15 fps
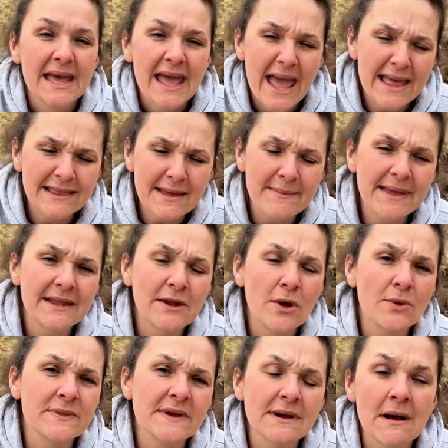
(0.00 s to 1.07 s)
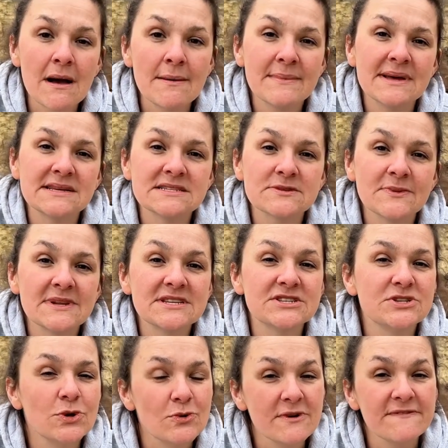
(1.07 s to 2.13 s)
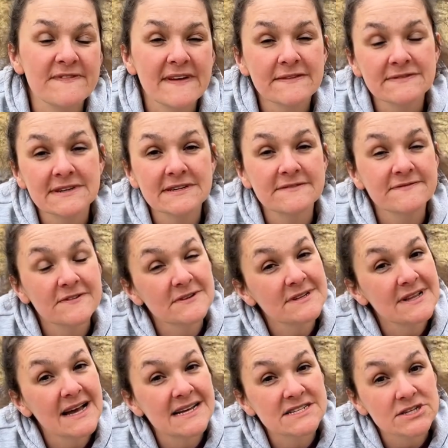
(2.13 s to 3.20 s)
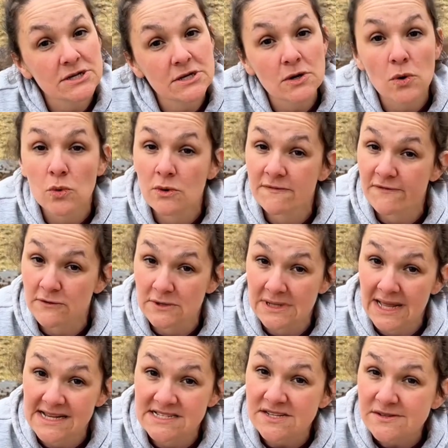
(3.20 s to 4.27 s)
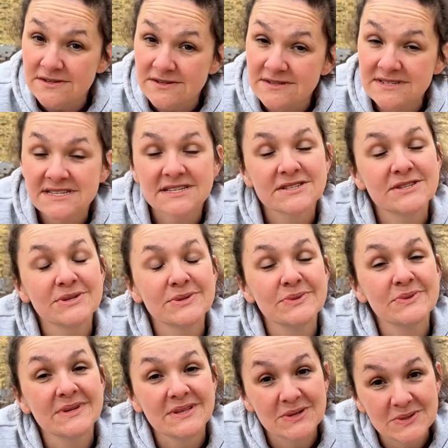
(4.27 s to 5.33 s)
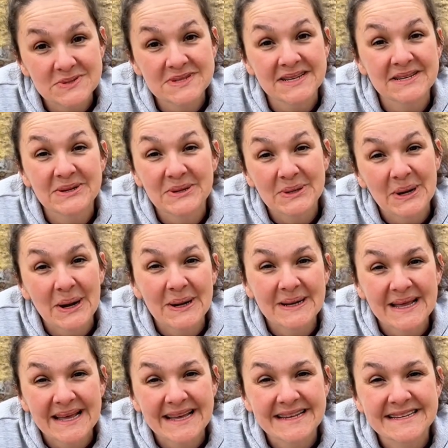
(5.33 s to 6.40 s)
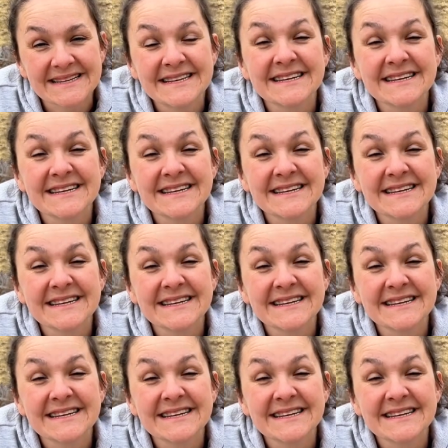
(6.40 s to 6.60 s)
And let me know in the comments, what is your favorite fertilizer or fertilizers to use in your garden?